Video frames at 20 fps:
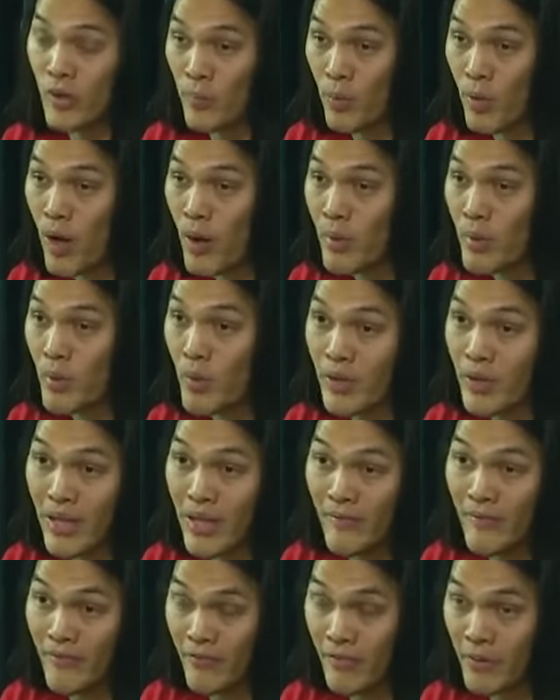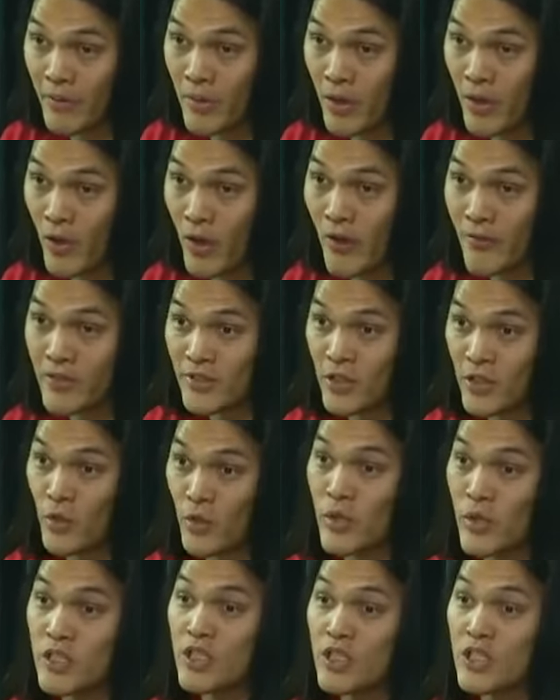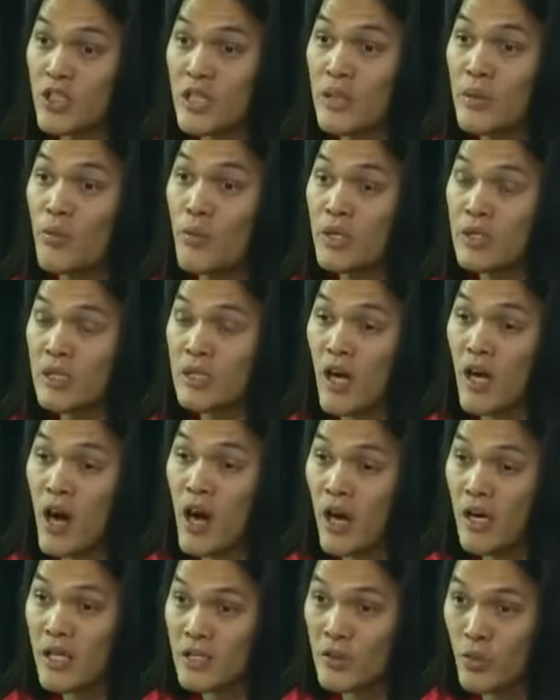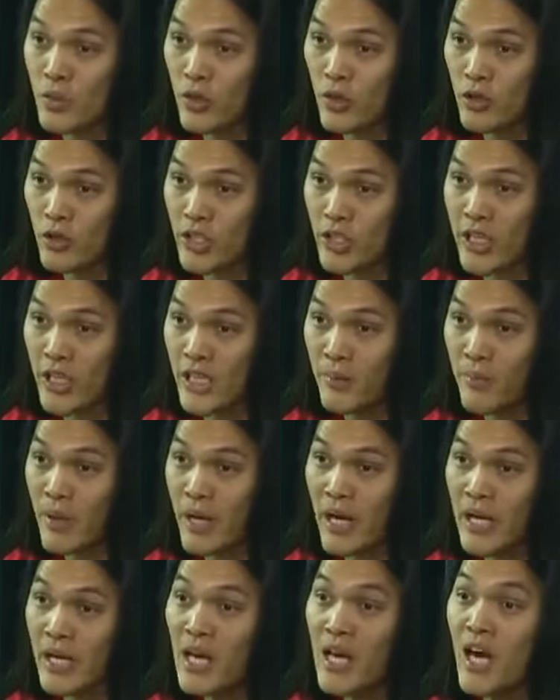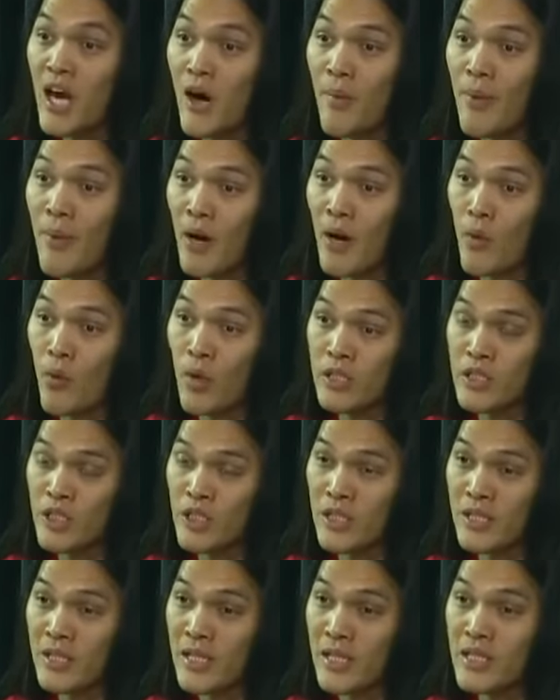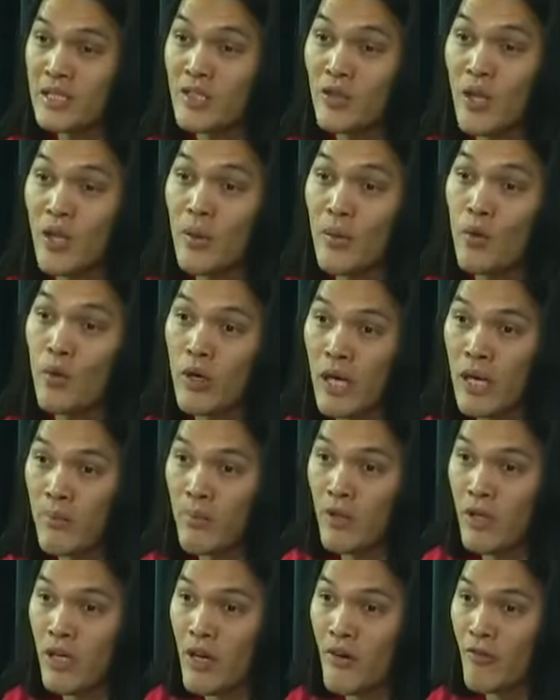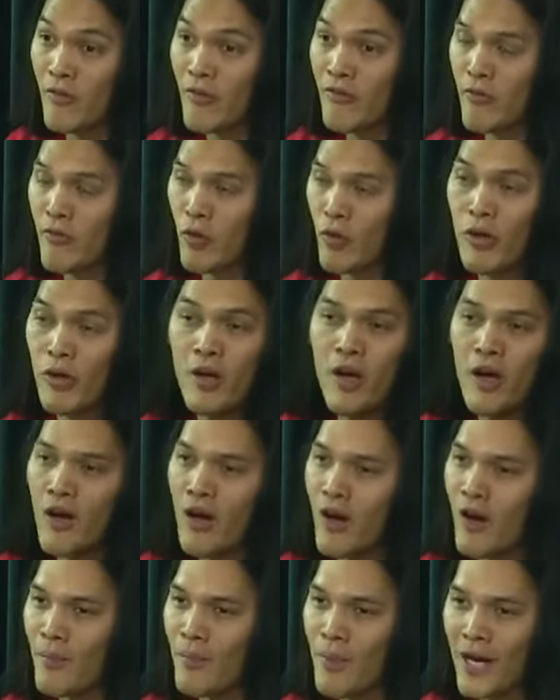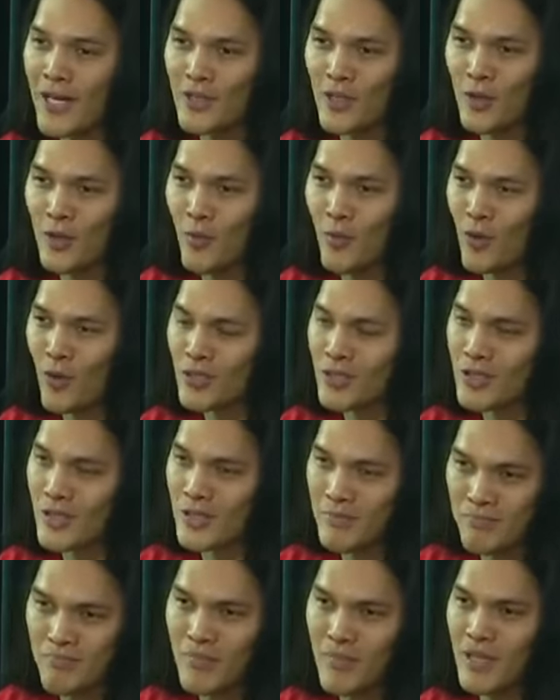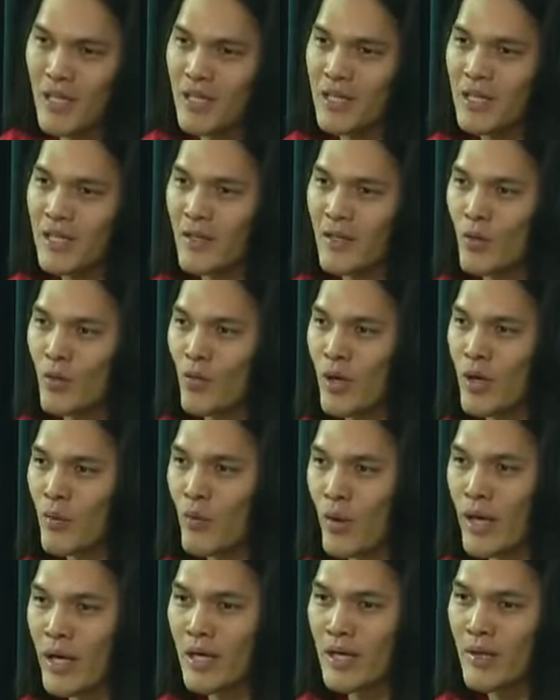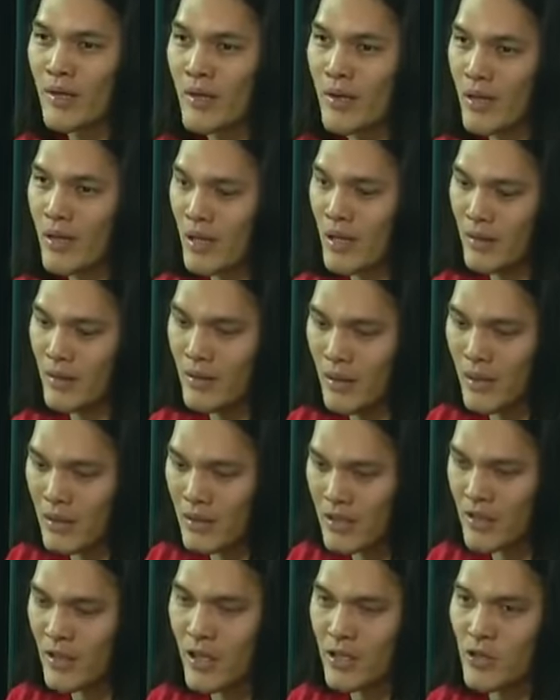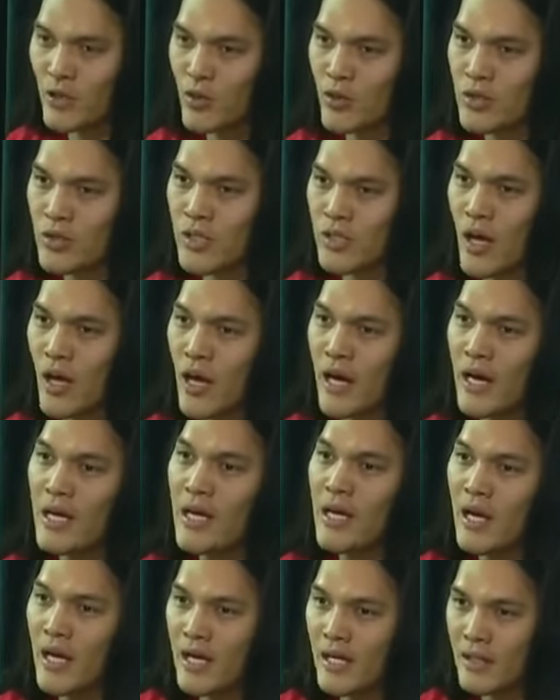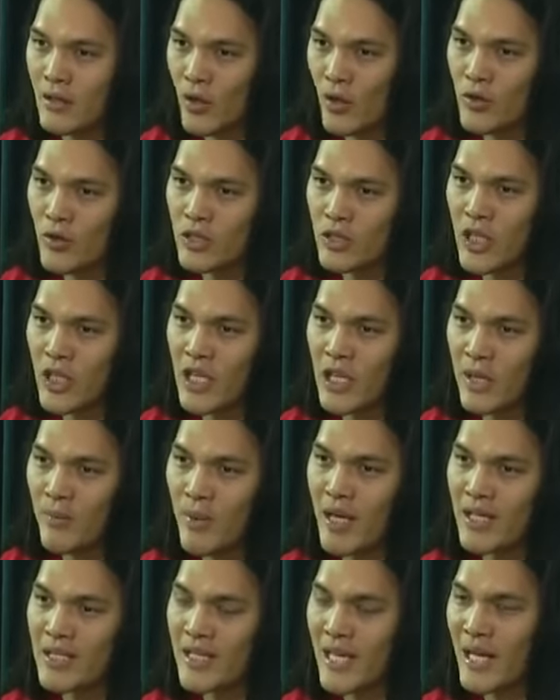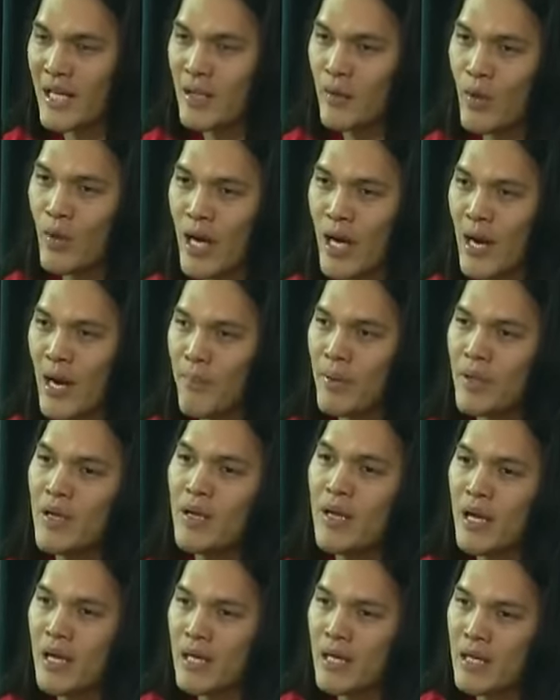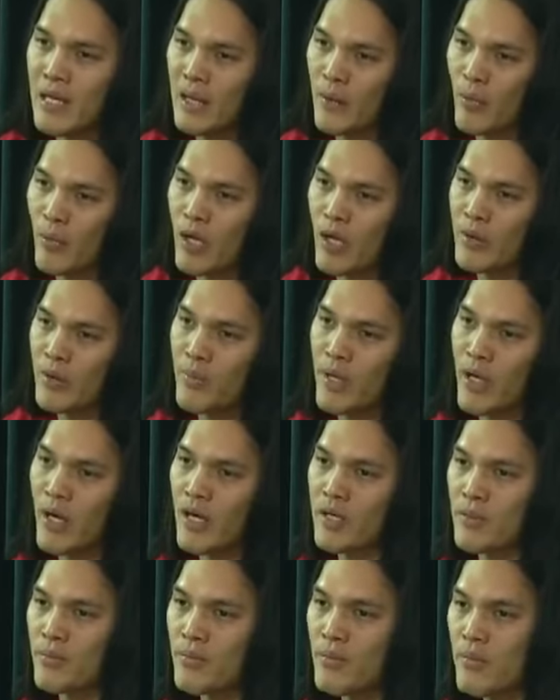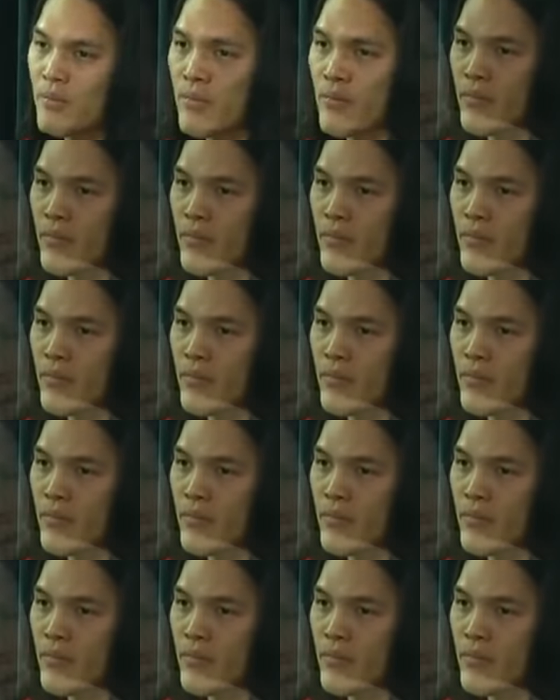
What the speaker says: The problem with that female officer was she wasn't honest with her chain of command about what she did, so they weren't able to cover up for it. Patrick Okorski, he did it the right way. He stuck to his lie, and he told the chain of command exactly what happened, and then they rallied behind him.